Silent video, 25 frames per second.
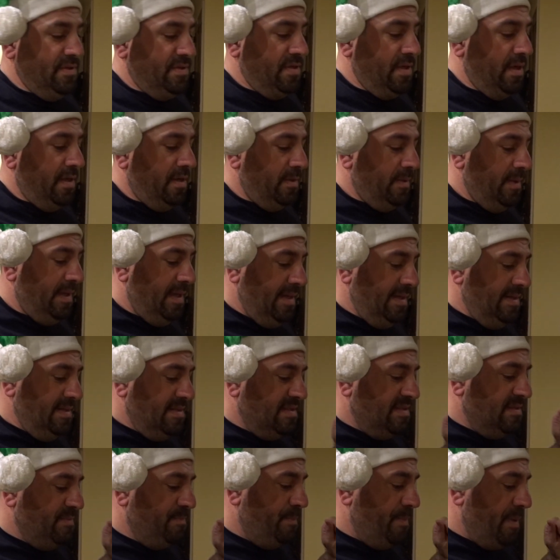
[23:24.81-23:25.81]
So he
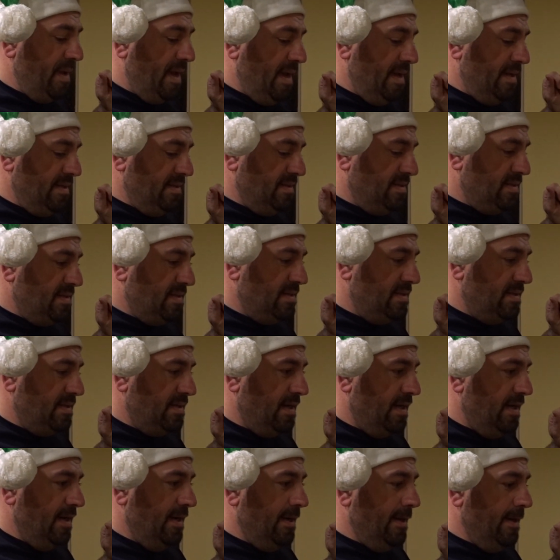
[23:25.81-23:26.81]
spent
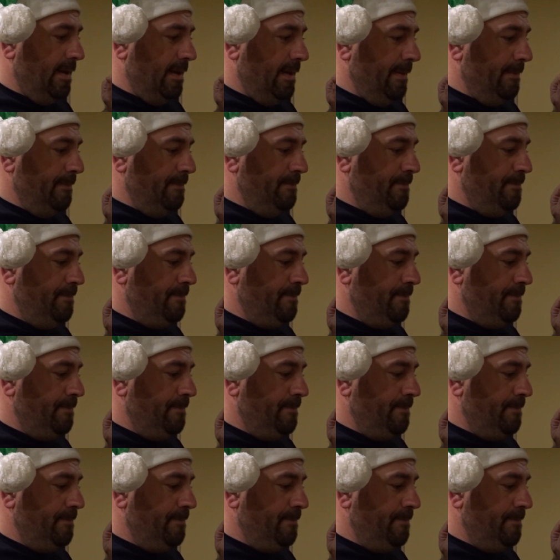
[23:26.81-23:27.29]
a